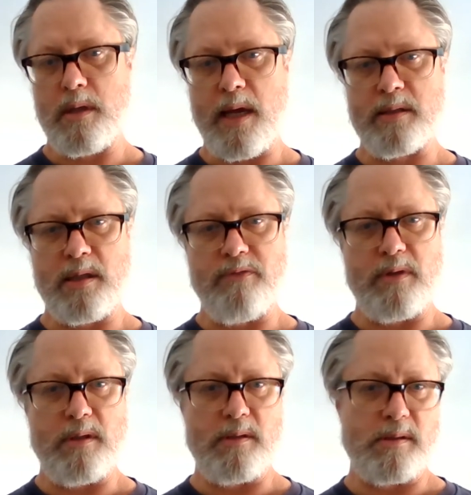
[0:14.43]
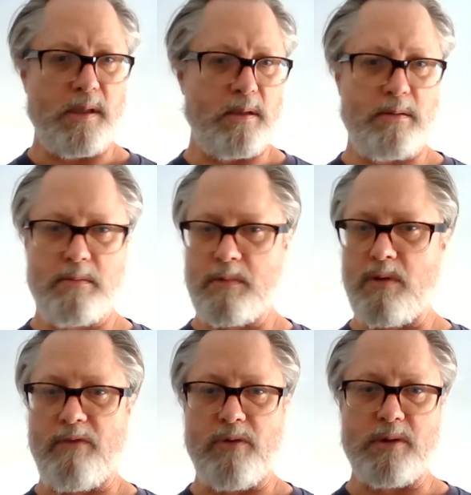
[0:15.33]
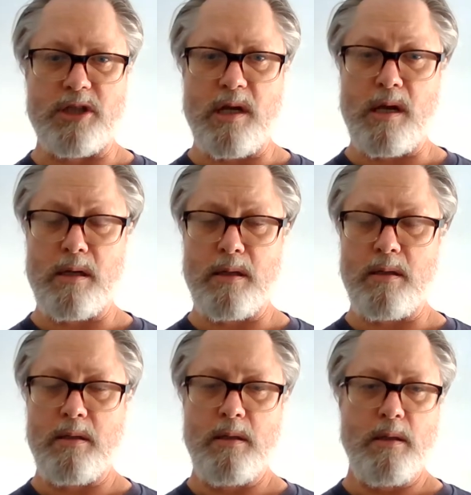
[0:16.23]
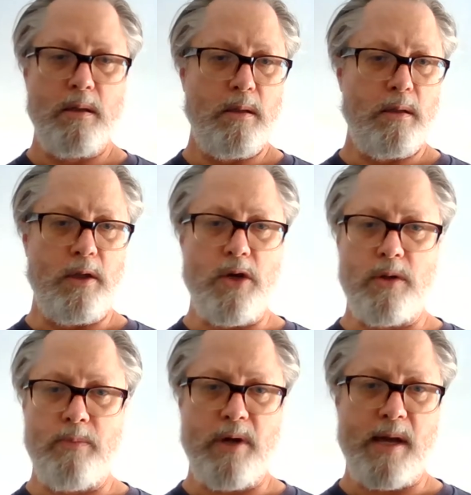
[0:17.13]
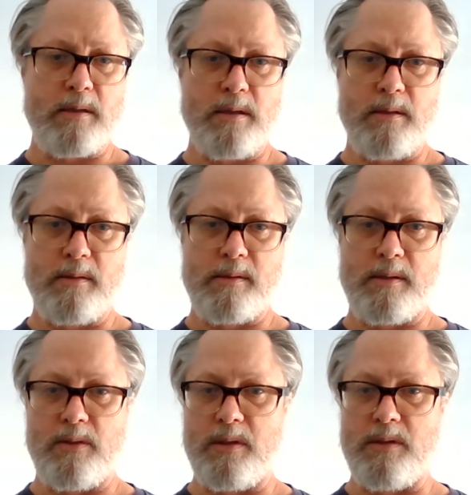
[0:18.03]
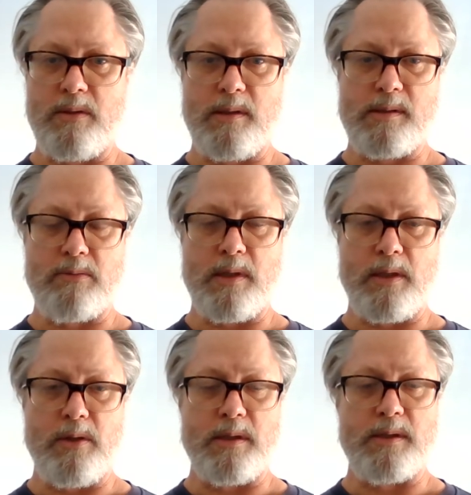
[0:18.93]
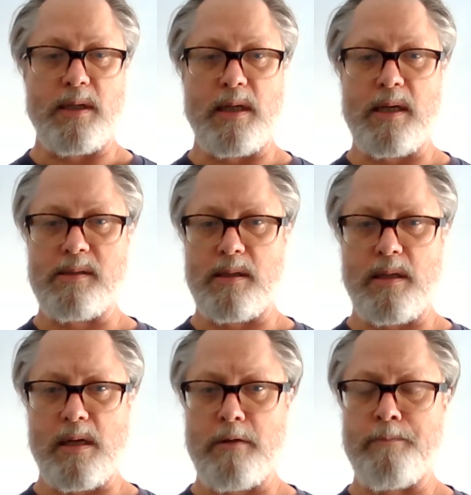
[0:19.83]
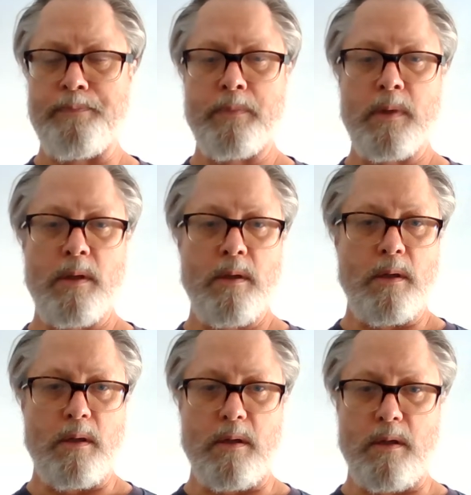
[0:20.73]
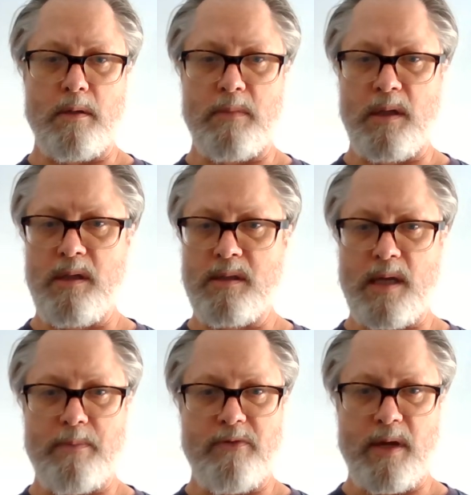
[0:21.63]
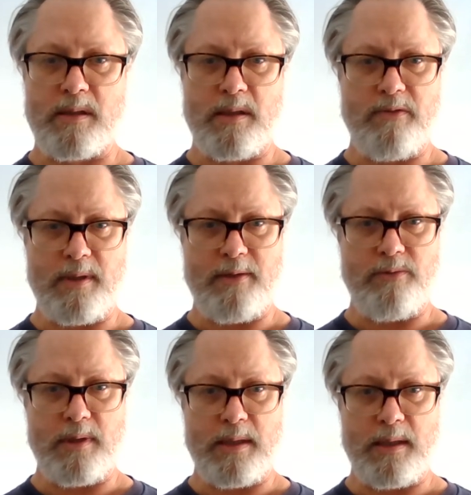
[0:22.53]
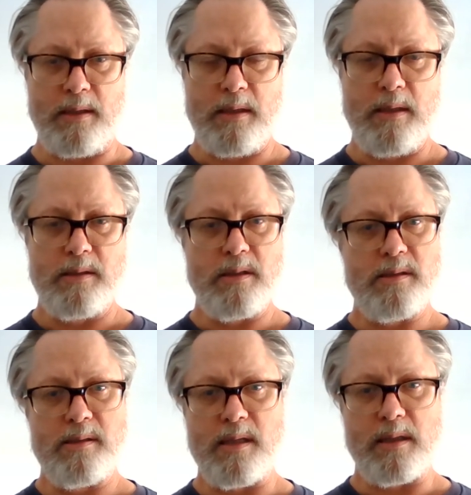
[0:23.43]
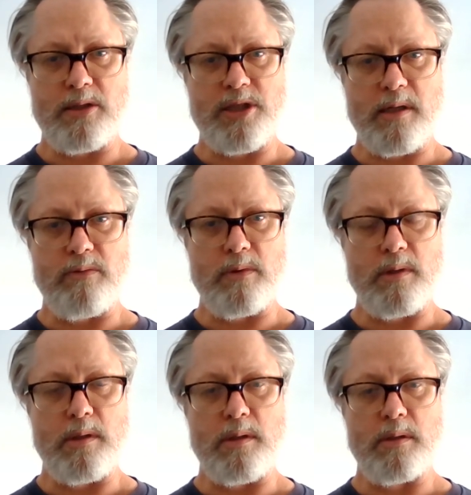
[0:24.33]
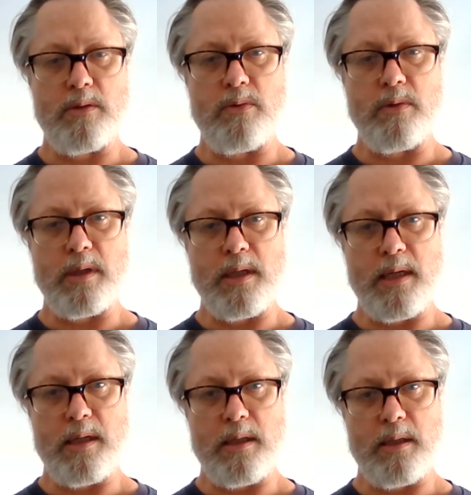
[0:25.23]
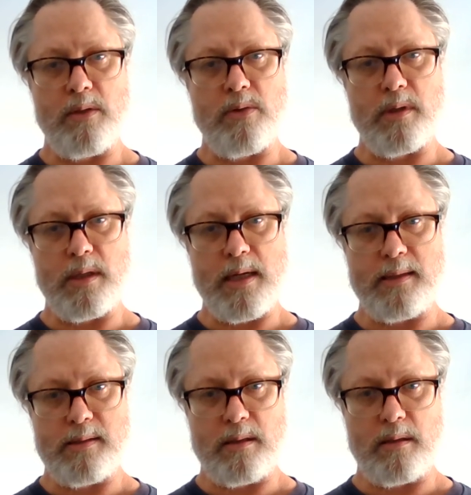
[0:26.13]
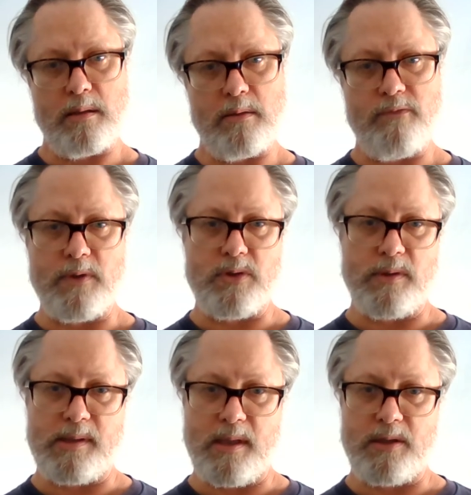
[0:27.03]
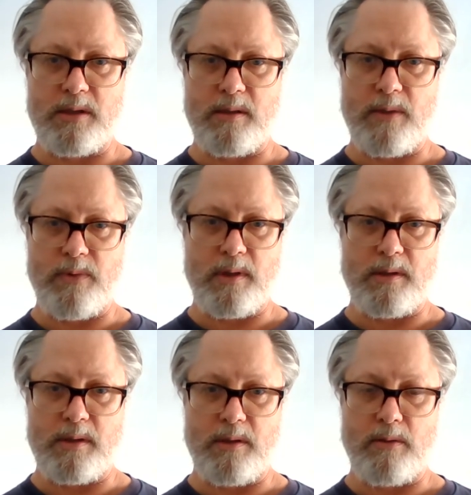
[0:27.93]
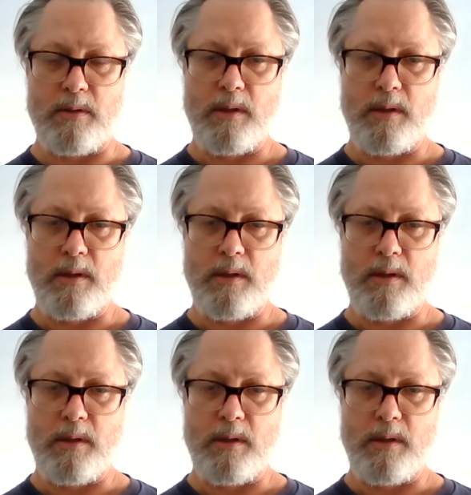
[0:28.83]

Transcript: activities like going for a jog, yoga practice. You could do this while you're in Tadasana, any type of activity really. So this is like a general coordinating and organizing visualization that we're going to do.